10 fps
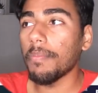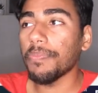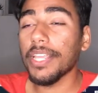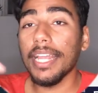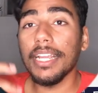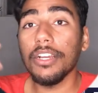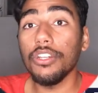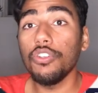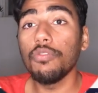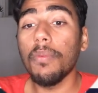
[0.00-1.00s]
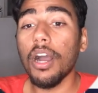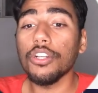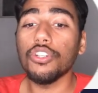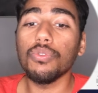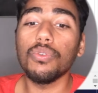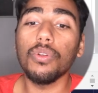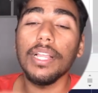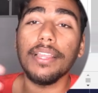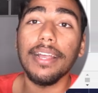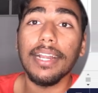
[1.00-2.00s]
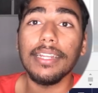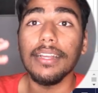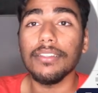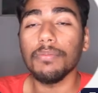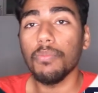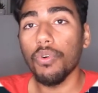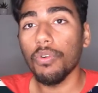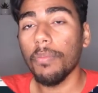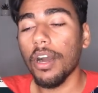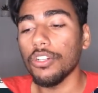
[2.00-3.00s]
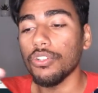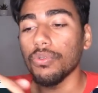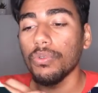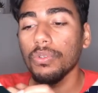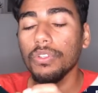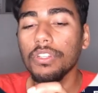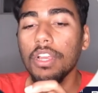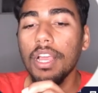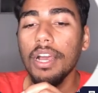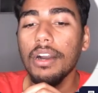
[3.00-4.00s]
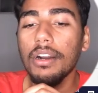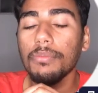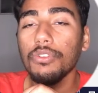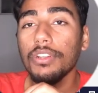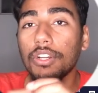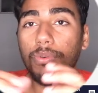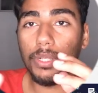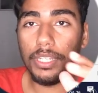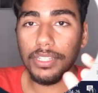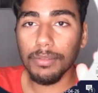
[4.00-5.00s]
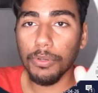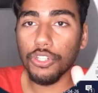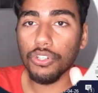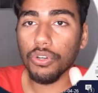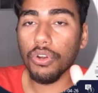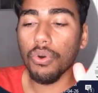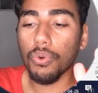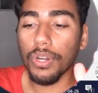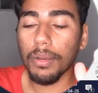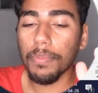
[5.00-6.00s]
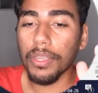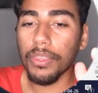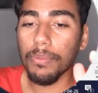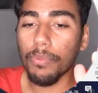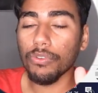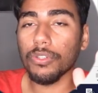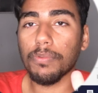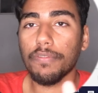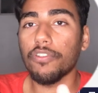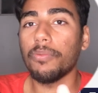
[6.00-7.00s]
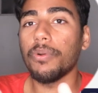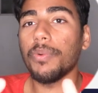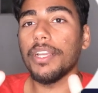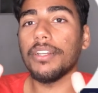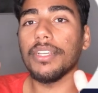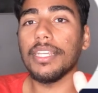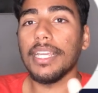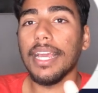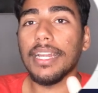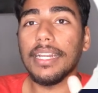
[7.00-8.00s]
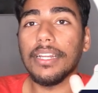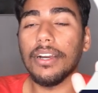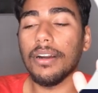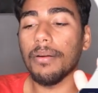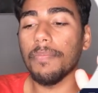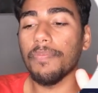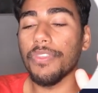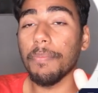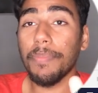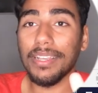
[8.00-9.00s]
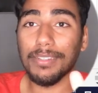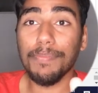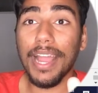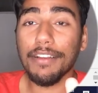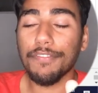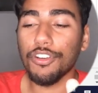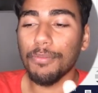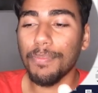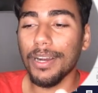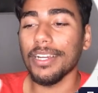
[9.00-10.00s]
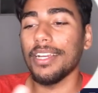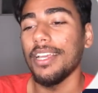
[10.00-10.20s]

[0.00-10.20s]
getting a new module, and that gets more modules. You can really split your code up in the most performant way to get the best bang for your buck.